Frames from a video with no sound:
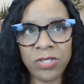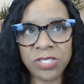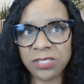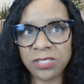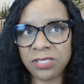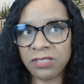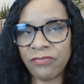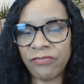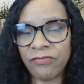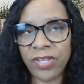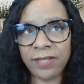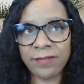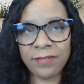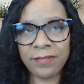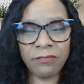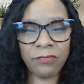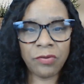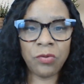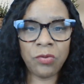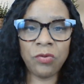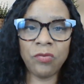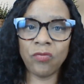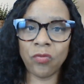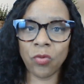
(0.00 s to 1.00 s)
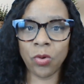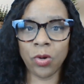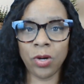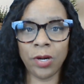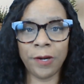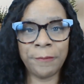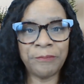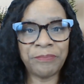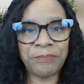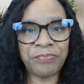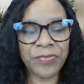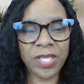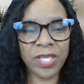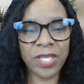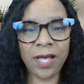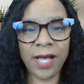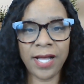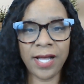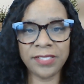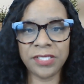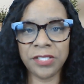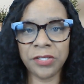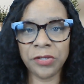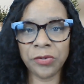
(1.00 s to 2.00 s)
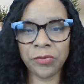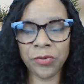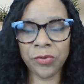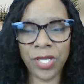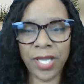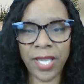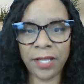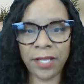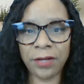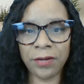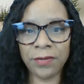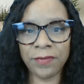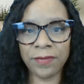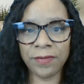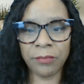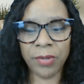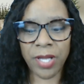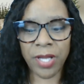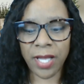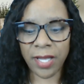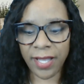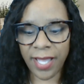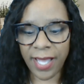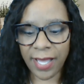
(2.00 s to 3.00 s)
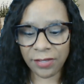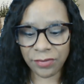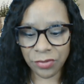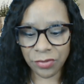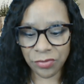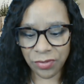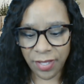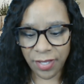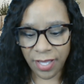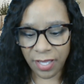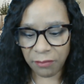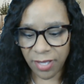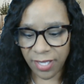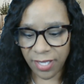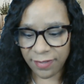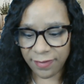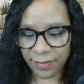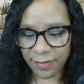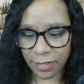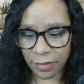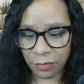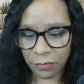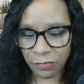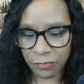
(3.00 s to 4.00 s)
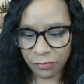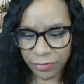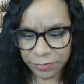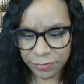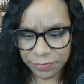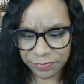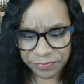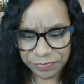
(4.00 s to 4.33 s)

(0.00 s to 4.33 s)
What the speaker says: which is a festival for content creators and podcasters like myself.